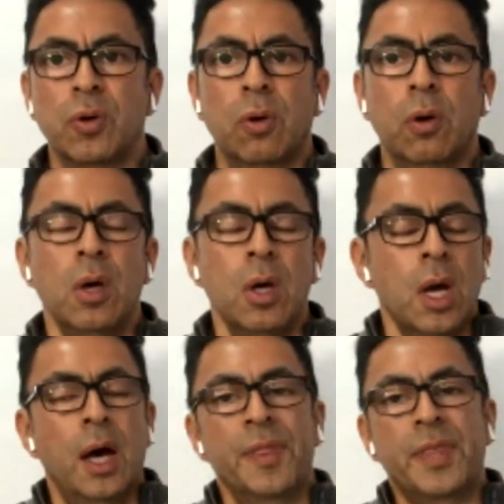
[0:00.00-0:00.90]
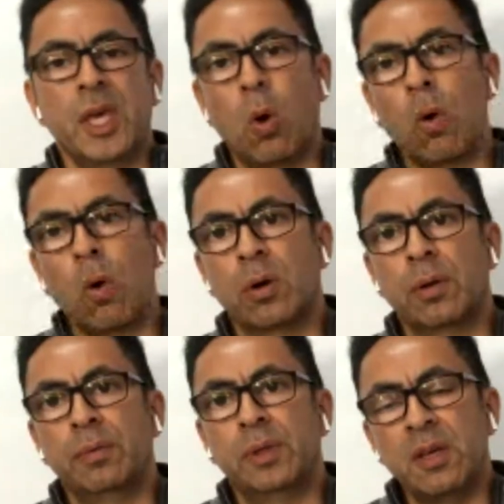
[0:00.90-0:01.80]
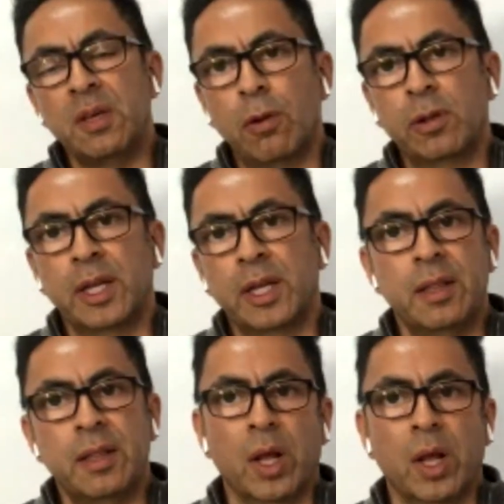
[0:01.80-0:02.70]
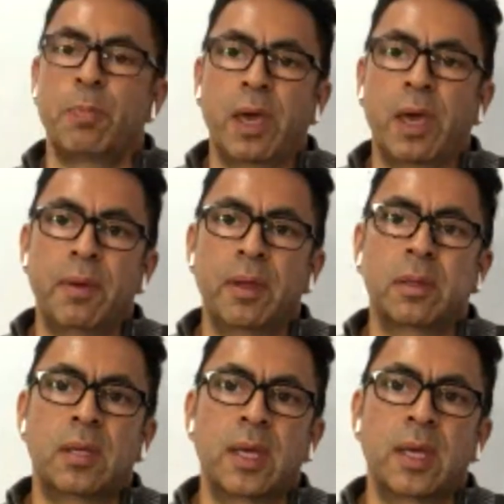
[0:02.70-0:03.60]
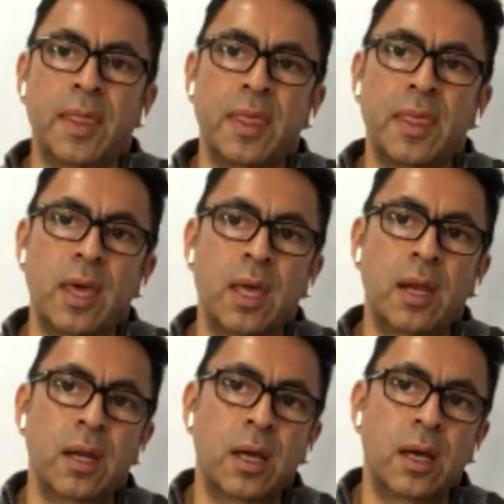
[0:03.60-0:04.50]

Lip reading: So the owner defaulted in the mortgage payment, and then